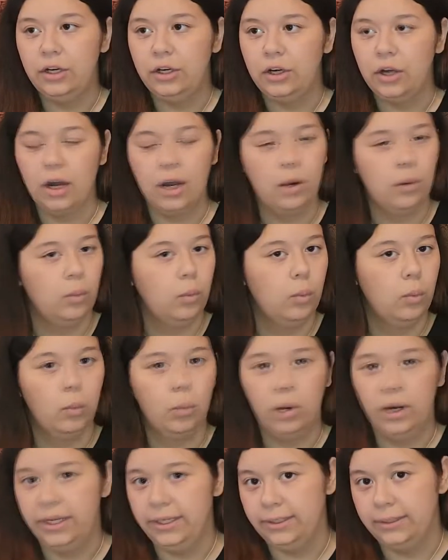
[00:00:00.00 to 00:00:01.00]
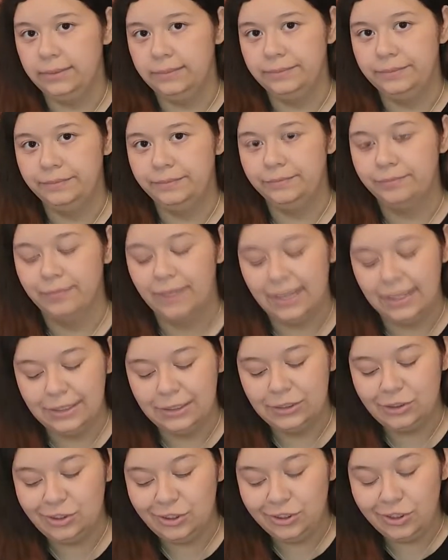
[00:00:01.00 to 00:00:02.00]
not one.
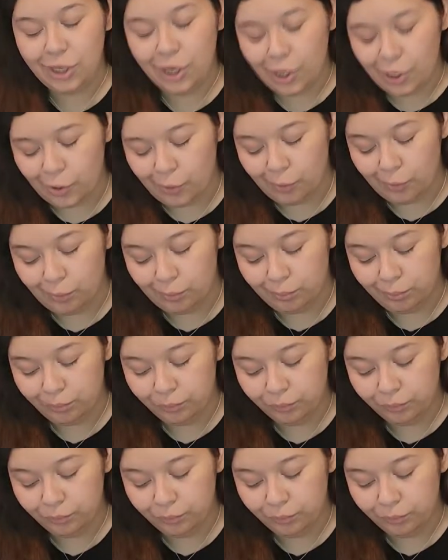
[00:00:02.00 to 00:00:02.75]
So